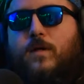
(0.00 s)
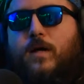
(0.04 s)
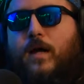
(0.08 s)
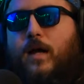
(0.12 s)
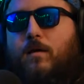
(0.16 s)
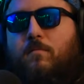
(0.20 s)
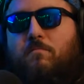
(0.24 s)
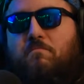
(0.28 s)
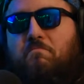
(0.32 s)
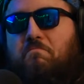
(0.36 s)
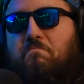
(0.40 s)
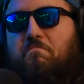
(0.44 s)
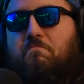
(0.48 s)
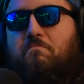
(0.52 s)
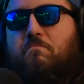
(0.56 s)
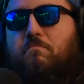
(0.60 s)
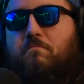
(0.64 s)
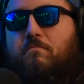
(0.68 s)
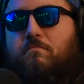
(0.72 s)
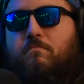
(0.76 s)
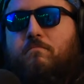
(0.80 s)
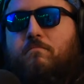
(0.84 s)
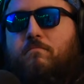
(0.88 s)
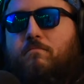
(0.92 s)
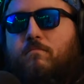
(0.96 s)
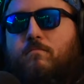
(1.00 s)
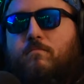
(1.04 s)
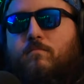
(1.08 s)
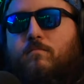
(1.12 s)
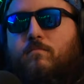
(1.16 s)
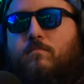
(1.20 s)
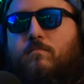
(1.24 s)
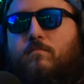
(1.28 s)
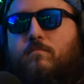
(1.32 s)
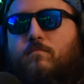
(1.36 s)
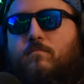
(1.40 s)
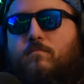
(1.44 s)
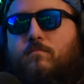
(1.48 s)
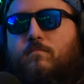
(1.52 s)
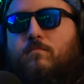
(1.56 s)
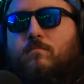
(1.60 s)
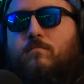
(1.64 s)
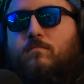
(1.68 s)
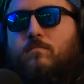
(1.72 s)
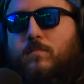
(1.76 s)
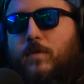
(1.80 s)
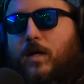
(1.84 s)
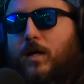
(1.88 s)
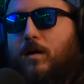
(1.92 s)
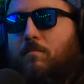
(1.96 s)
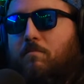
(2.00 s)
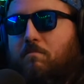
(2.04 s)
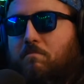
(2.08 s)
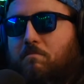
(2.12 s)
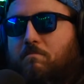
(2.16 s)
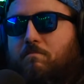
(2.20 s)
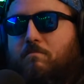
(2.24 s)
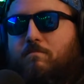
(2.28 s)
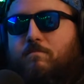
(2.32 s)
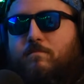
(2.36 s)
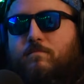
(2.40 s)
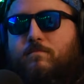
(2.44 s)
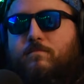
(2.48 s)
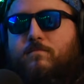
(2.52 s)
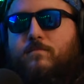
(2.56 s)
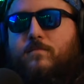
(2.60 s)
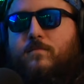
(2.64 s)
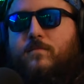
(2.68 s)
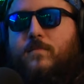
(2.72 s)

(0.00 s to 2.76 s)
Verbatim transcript: it yeah. just seems like it's part of his story. Yeah, like, you know.